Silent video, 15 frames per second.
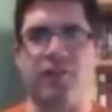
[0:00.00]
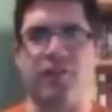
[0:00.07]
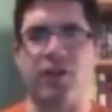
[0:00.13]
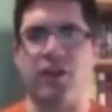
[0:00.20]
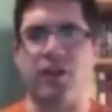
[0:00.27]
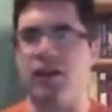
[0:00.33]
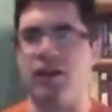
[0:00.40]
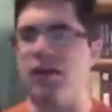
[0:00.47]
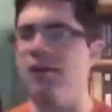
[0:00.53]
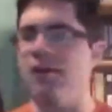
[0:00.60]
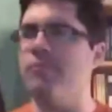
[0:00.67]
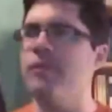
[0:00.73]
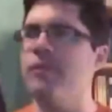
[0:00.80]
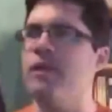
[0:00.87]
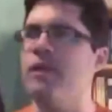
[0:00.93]

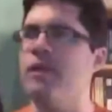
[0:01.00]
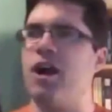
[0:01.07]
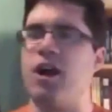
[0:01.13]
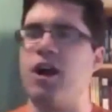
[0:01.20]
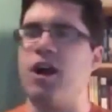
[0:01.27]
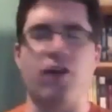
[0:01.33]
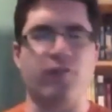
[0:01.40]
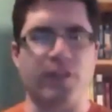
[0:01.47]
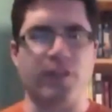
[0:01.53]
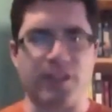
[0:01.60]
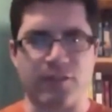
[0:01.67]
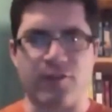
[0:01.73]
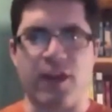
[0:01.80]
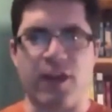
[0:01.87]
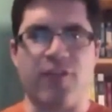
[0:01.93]
a conflict
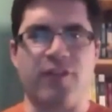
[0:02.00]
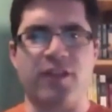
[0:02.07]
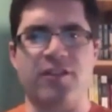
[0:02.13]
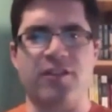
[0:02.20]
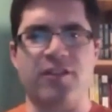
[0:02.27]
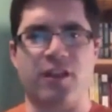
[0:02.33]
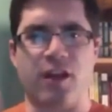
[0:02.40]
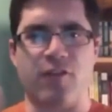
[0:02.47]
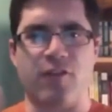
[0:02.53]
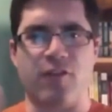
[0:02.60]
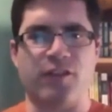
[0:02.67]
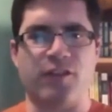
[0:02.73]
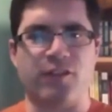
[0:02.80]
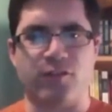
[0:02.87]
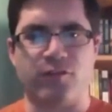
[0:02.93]
of ethics, a
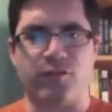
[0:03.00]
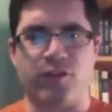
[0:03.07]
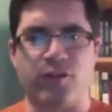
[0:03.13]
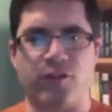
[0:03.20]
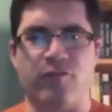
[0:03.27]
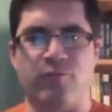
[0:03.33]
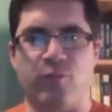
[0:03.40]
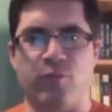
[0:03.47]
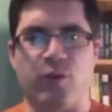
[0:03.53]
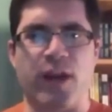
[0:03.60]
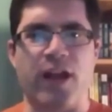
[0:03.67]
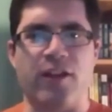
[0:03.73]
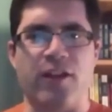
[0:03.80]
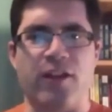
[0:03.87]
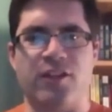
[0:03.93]
conflict of
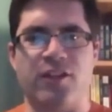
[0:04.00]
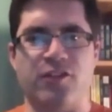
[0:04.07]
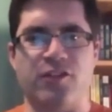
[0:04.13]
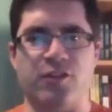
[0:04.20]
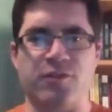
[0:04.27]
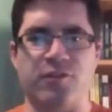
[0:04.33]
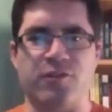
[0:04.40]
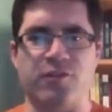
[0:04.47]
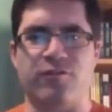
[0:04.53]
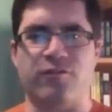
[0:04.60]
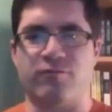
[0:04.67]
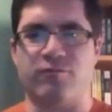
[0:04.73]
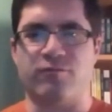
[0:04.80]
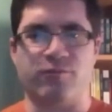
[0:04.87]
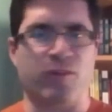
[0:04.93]
morality in terms of
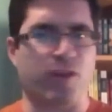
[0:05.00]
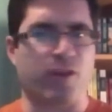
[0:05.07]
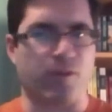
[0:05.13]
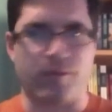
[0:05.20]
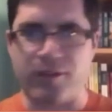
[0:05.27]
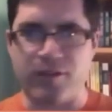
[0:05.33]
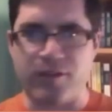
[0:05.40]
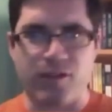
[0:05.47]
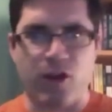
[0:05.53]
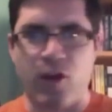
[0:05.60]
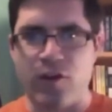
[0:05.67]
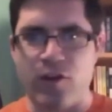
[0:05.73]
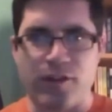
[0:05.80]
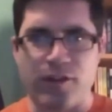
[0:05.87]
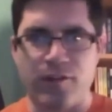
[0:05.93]

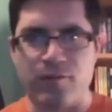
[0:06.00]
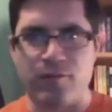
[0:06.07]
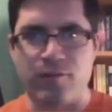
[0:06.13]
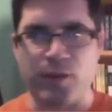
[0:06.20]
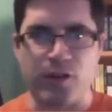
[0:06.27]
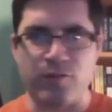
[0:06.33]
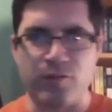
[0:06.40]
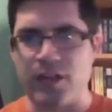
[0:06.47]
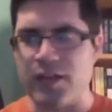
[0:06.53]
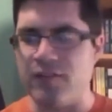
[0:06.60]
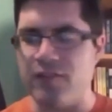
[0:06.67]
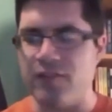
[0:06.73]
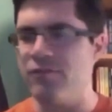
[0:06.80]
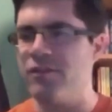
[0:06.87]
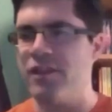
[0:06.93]
all the weird kind
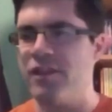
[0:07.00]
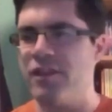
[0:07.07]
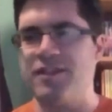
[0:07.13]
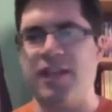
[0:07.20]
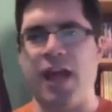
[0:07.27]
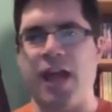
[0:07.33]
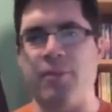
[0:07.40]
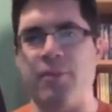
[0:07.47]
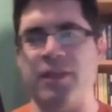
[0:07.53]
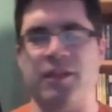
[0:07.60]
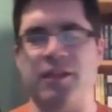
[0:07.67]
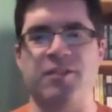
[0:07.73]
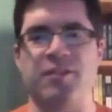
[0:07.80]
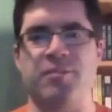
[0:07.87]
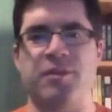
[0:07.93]
of things that happen in
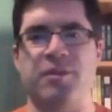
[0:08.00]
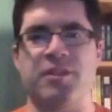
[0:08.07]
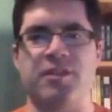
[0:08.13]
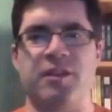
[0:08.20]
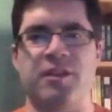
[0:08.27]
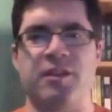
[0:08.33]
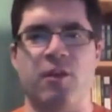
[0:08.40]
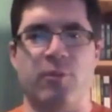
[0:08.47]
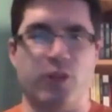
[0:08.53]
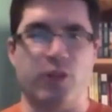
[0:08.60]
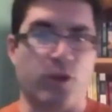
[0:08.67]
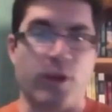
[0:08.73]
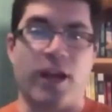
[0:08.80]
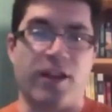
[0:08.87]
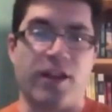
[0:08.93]
this business. But
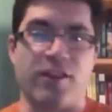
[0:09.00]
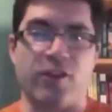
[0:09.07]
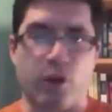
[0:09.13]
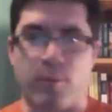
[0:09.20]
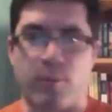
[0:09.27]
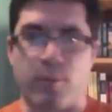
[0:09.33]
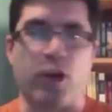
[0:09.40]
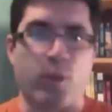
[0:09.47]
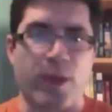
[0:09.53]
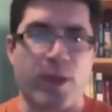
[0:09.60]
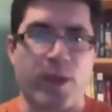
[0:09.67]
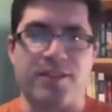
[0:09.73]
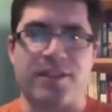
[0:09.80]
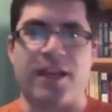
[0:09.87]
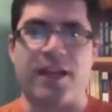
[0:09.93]
you're right. I think there are better
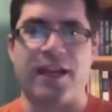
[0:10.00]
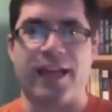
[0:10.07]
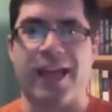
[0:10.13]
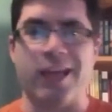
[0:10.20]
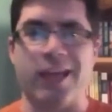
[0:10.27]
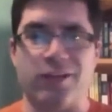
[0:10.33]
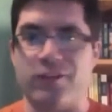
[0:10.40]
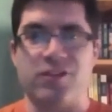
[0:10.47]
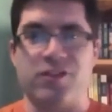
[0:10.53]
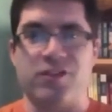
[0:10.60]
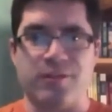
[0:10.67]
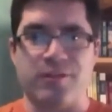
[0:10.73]
ways to kind of handle it. Just